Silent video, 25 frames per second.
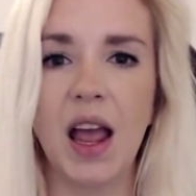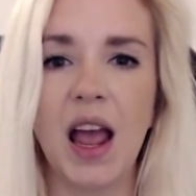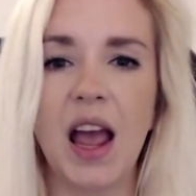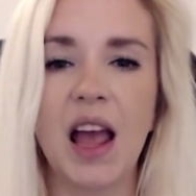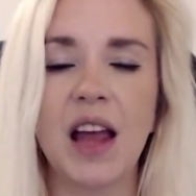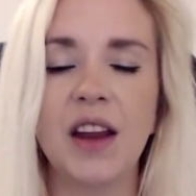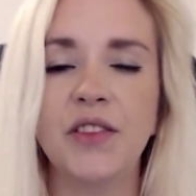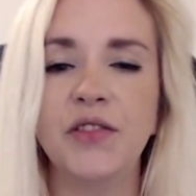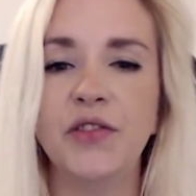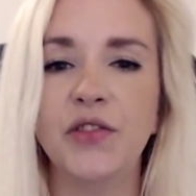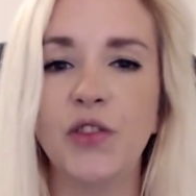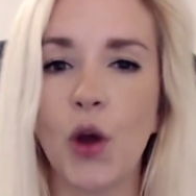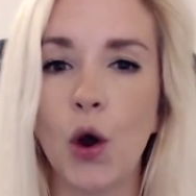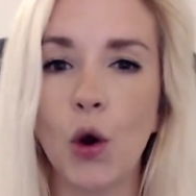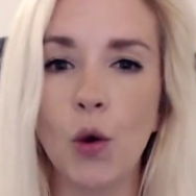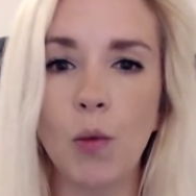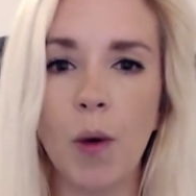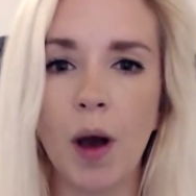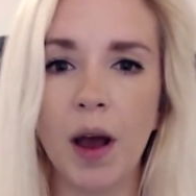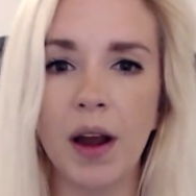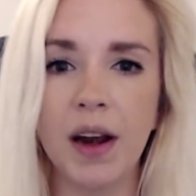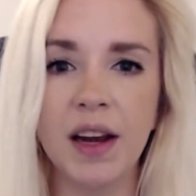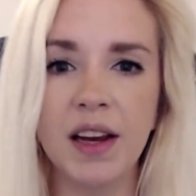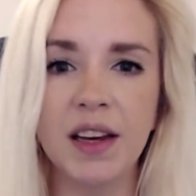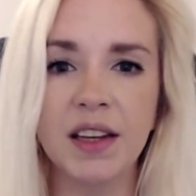And
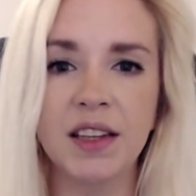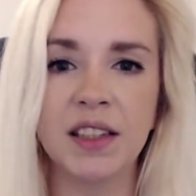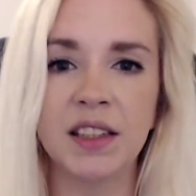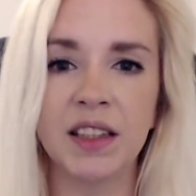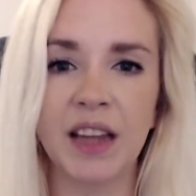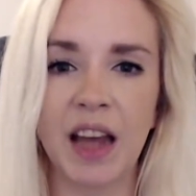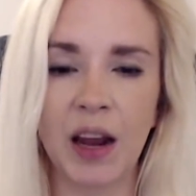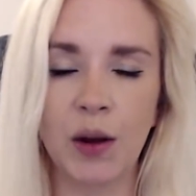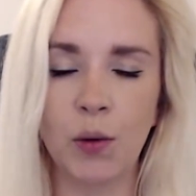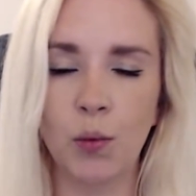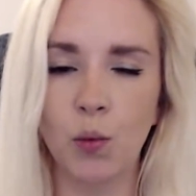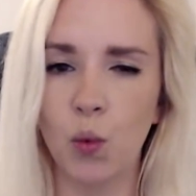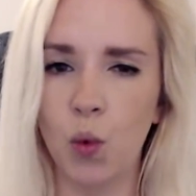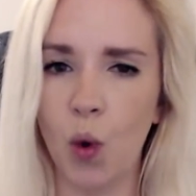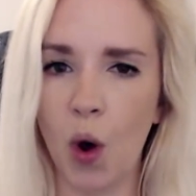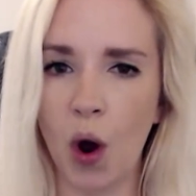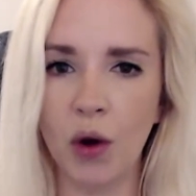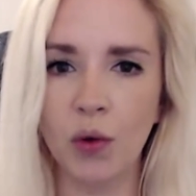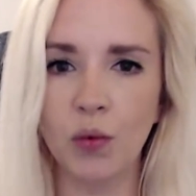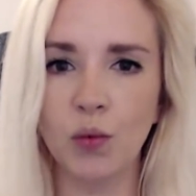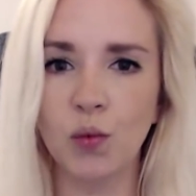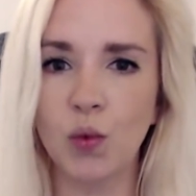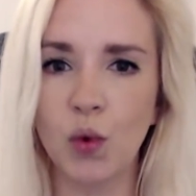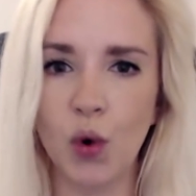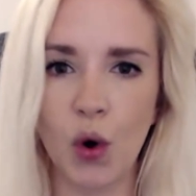nobody said
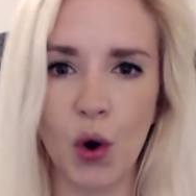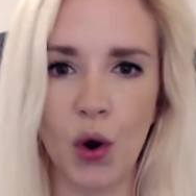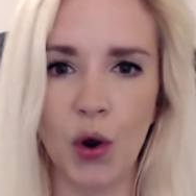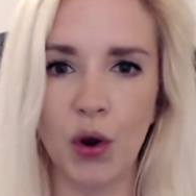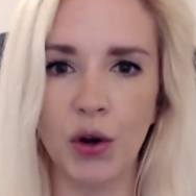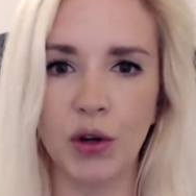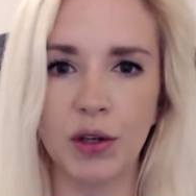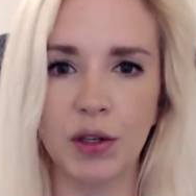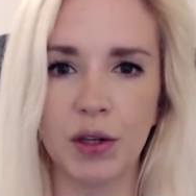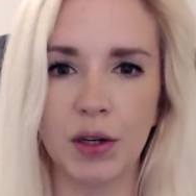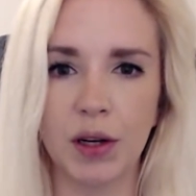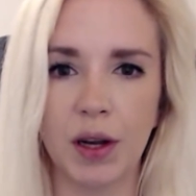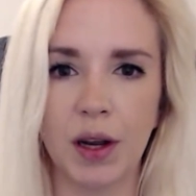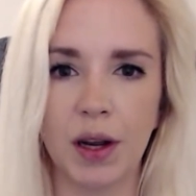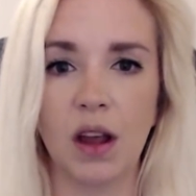one word.